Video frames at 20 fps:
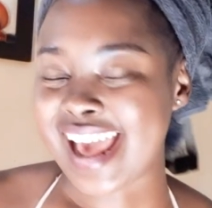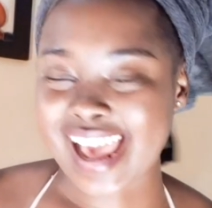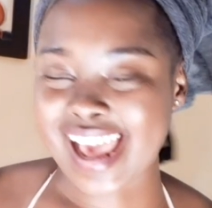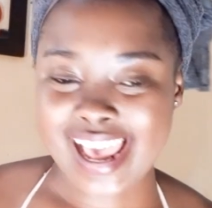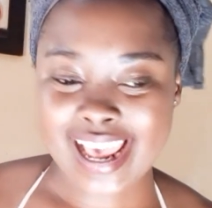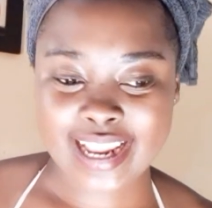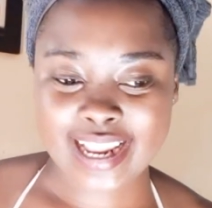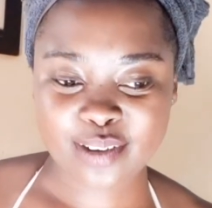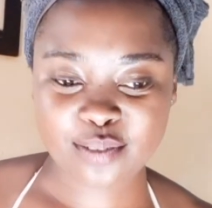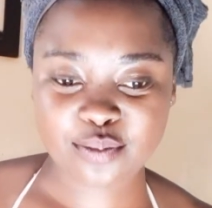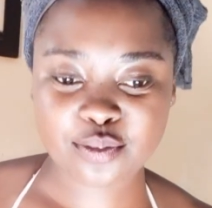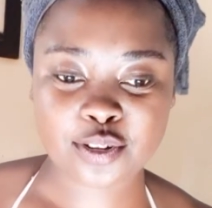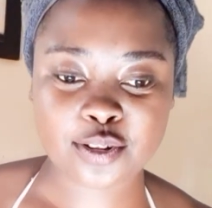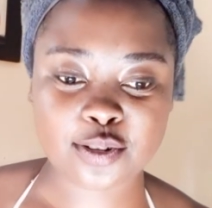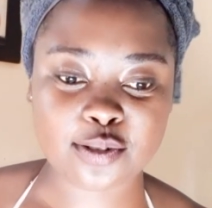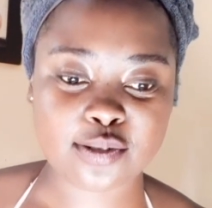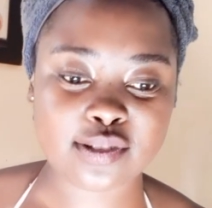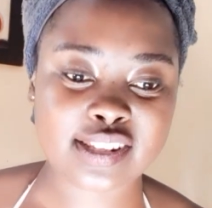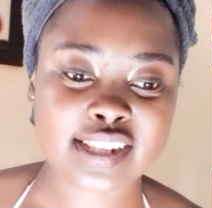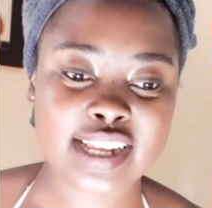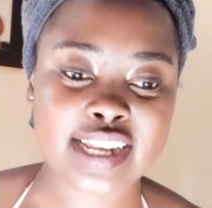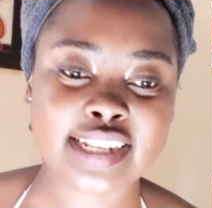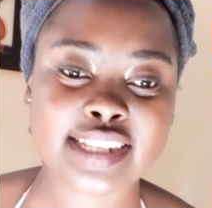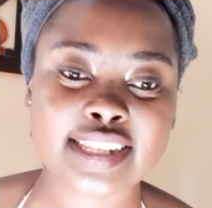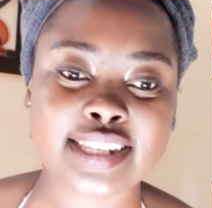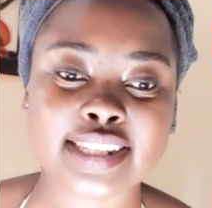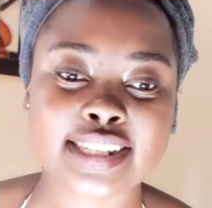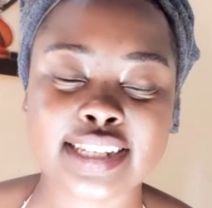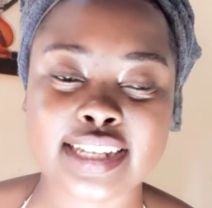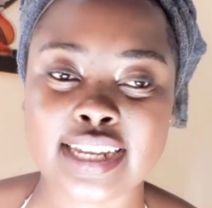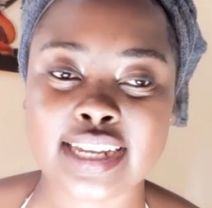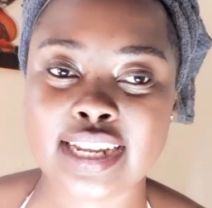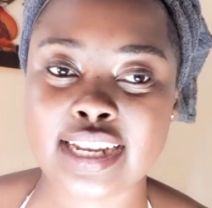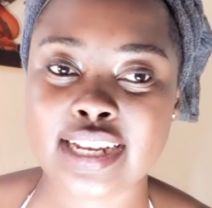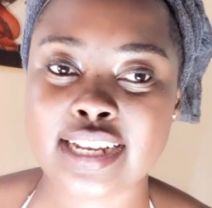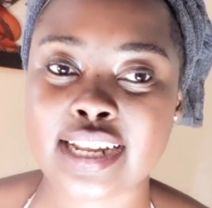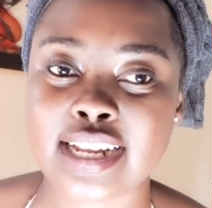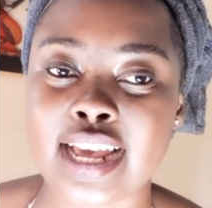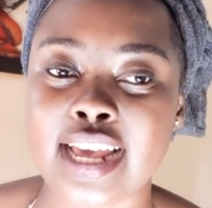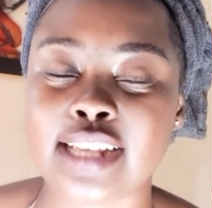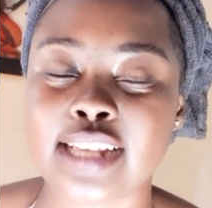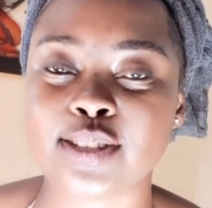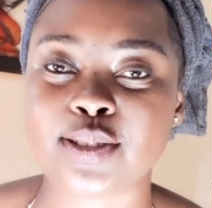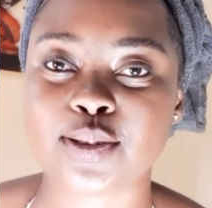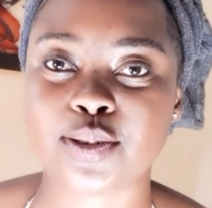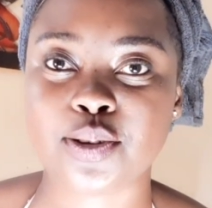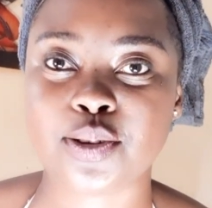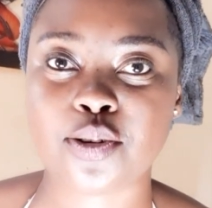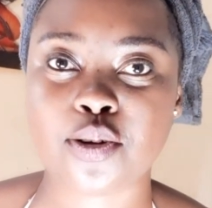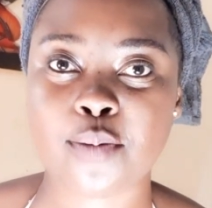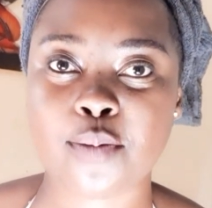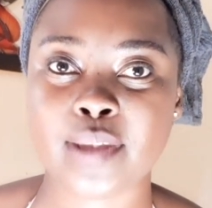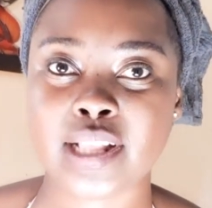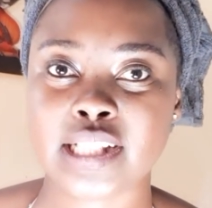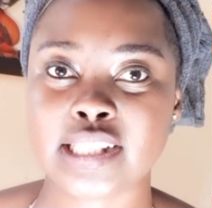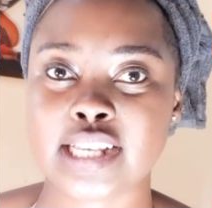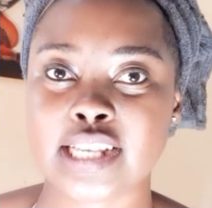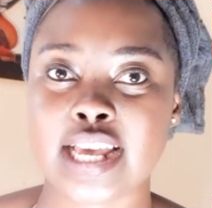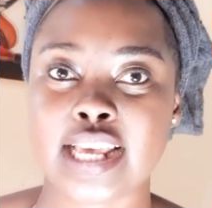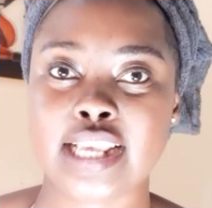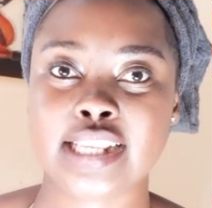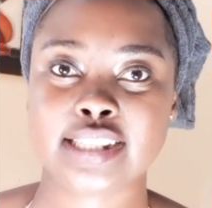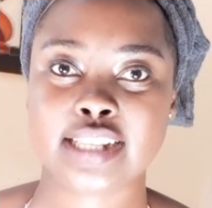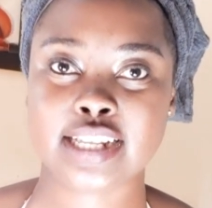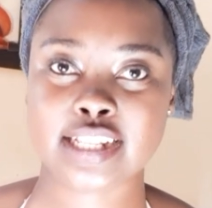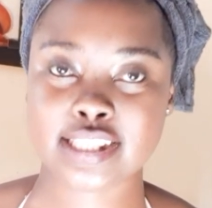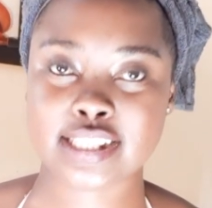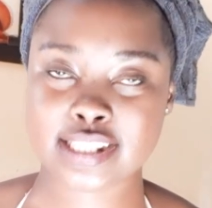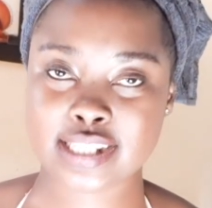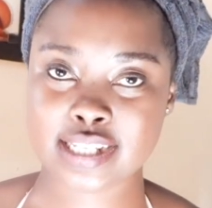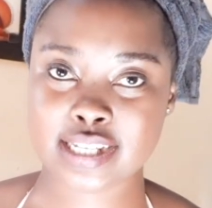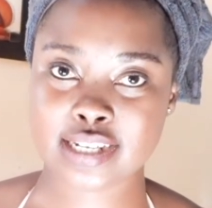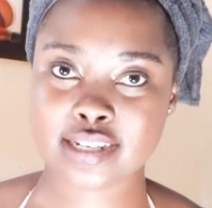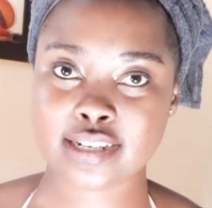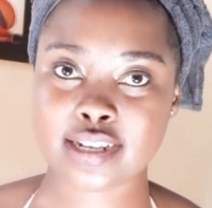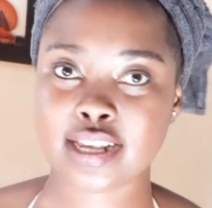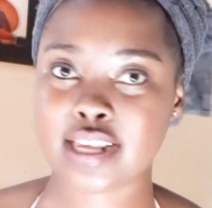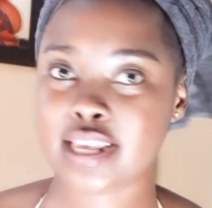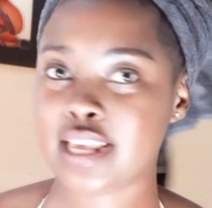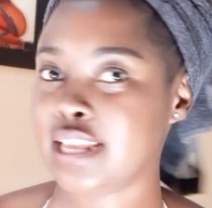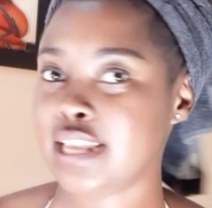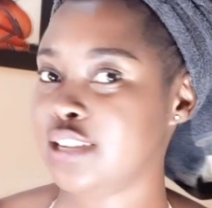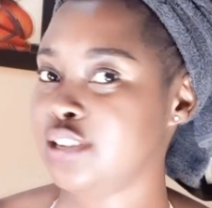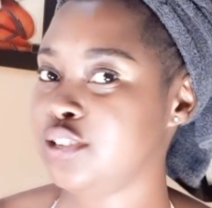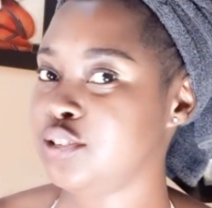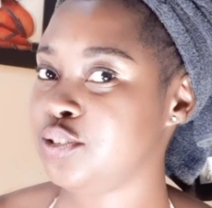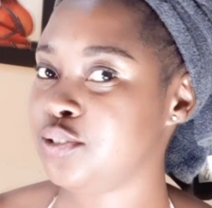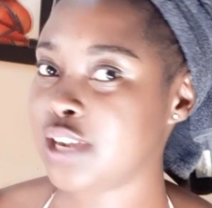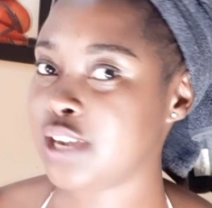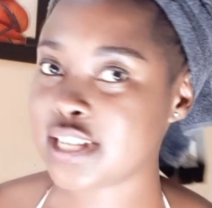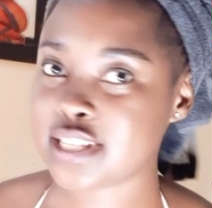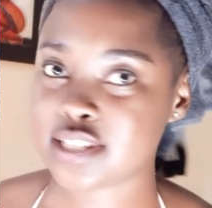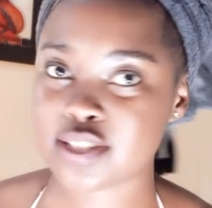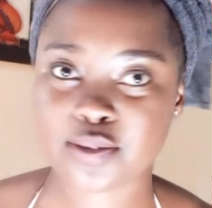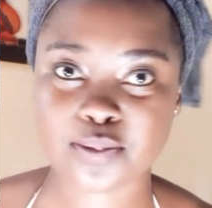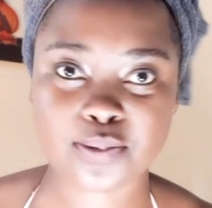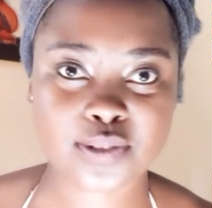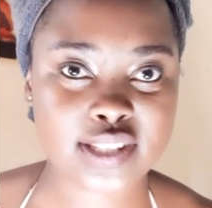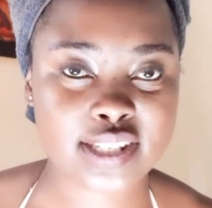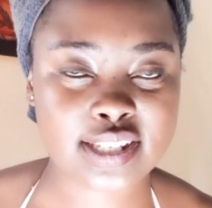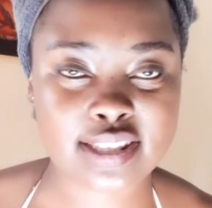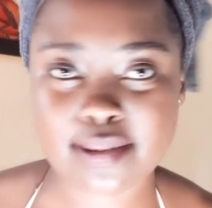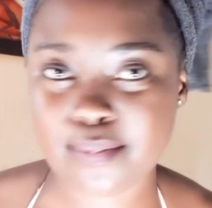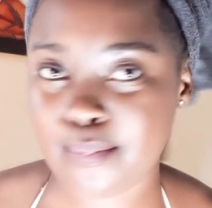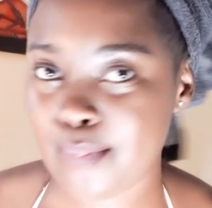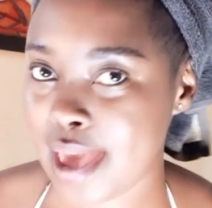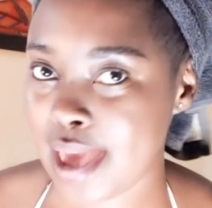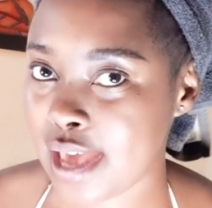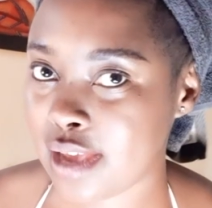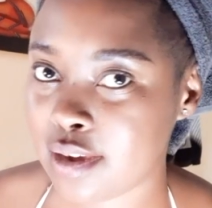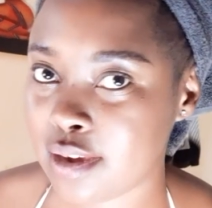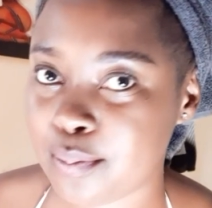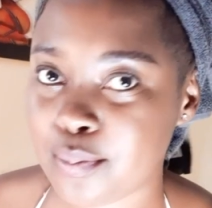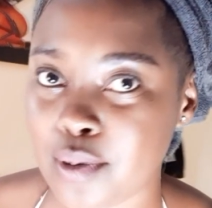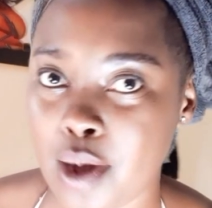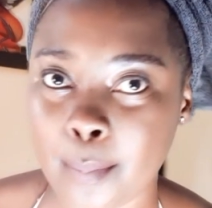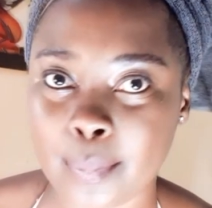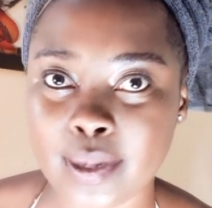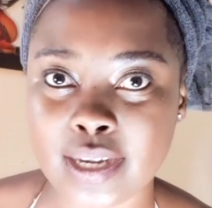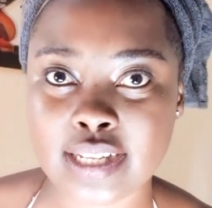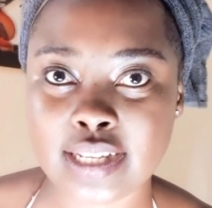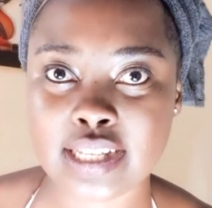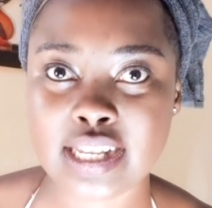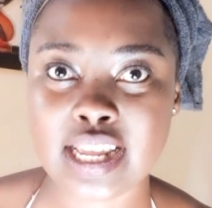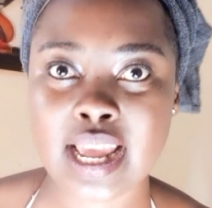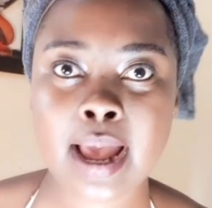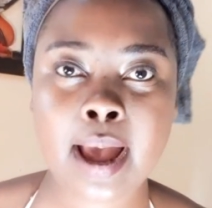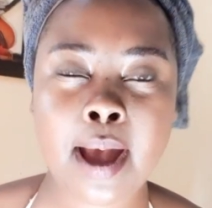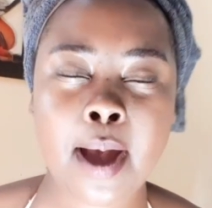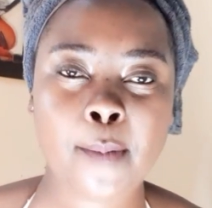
And for those that said, I saw your comments, guys, that said you guys don't see the back properly.